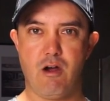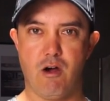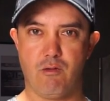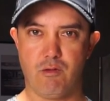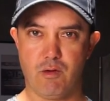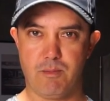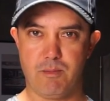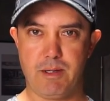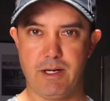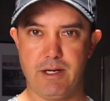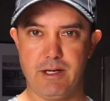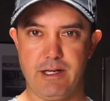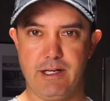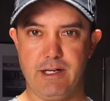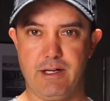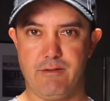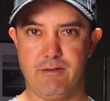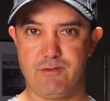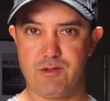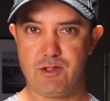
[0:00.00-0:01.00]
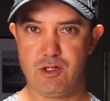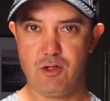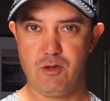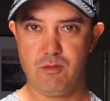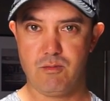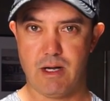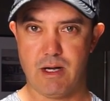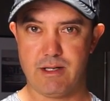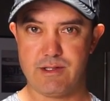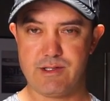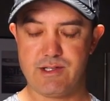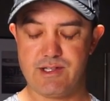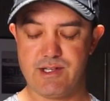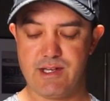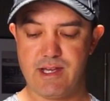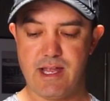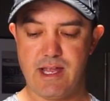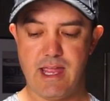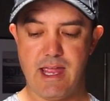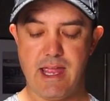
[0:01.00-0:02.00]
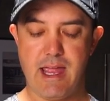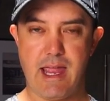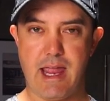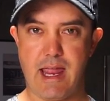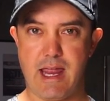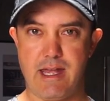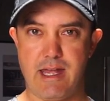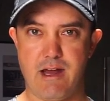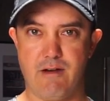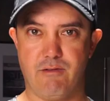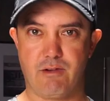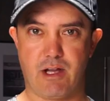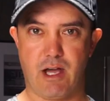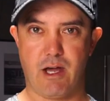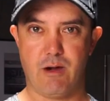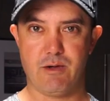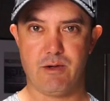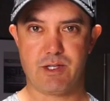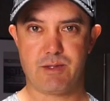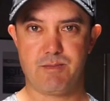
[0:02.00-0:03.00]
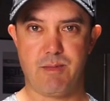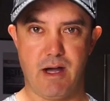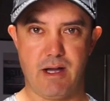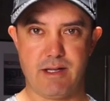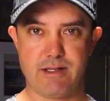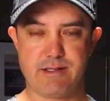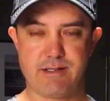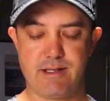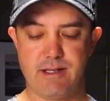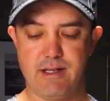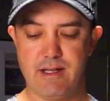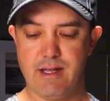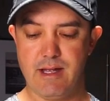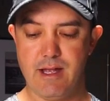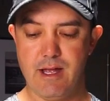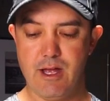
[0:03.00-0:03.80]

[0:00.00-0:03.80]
over a period of two months and never got a response.